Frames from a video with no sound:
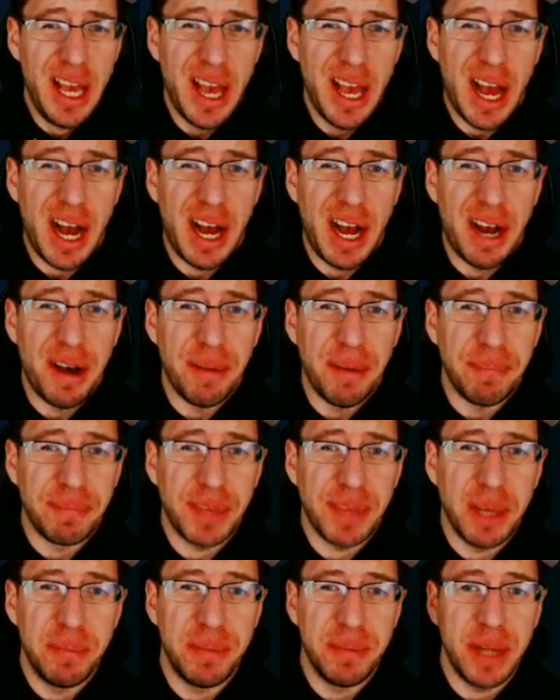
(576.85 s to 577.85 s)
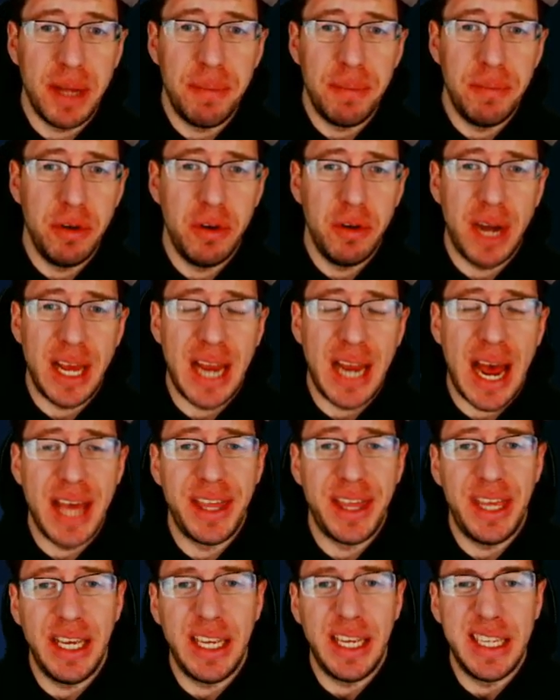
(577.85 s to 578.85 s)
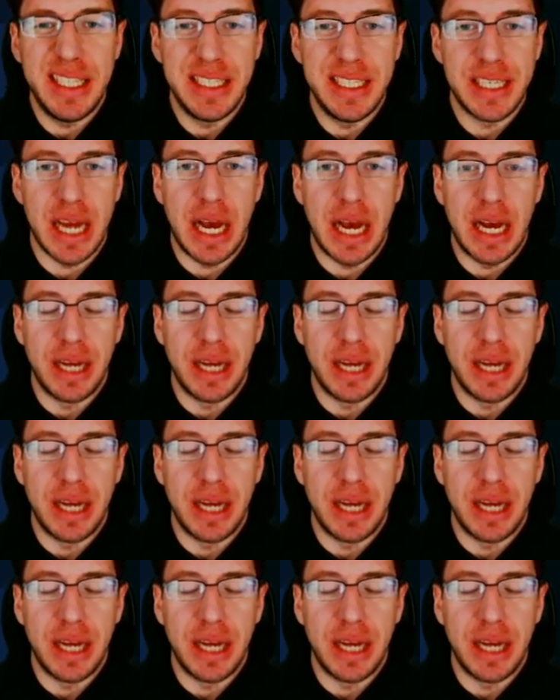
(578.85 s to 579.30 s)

Blood Moon, I think, is...